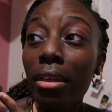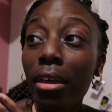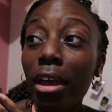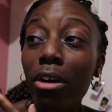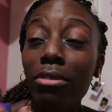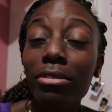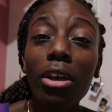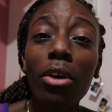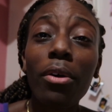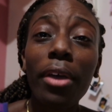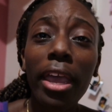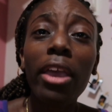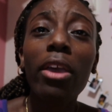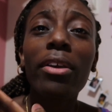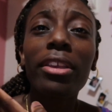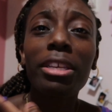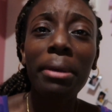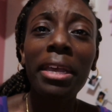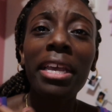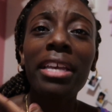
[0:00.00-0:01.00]
I was like, okay,
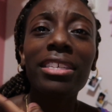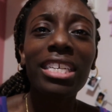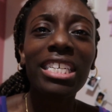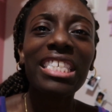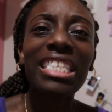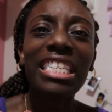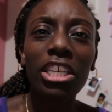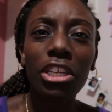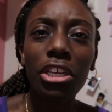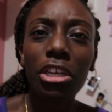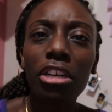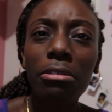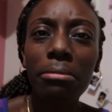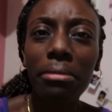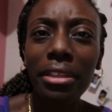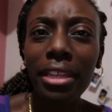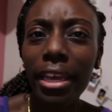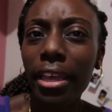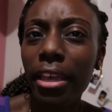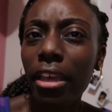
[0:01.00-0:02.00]
expand 16 years,
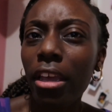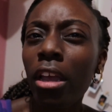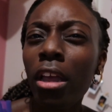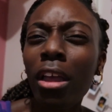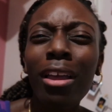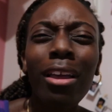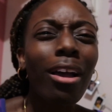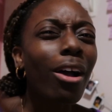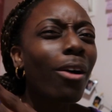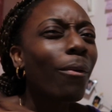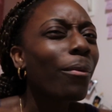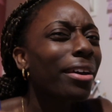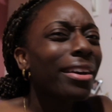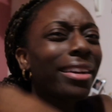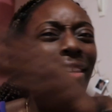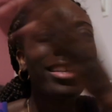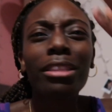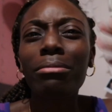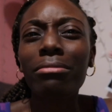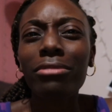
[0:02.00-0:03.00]
but like, are we gonna
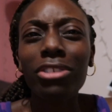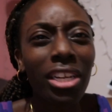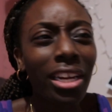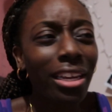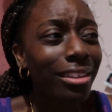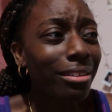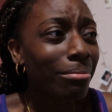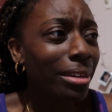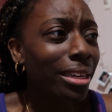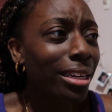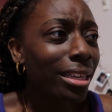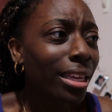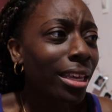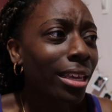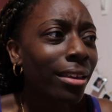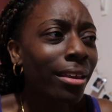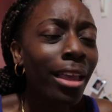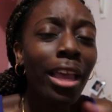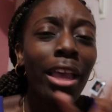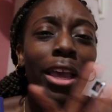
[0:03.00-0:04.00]
give them chance
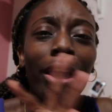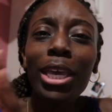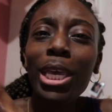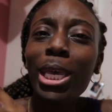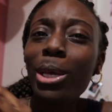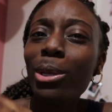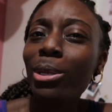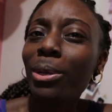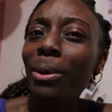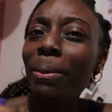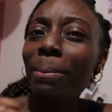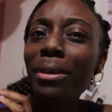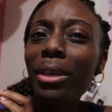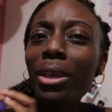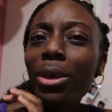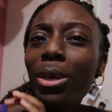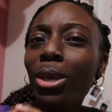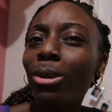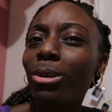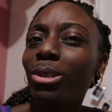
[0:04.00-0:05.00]
meeting? Cute little
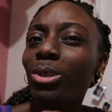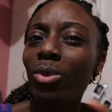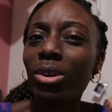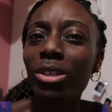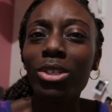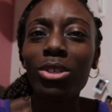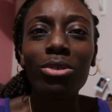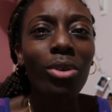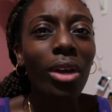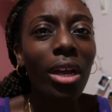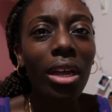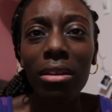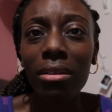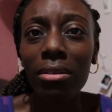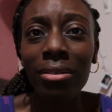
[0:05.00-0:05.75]
meet cues once or twice.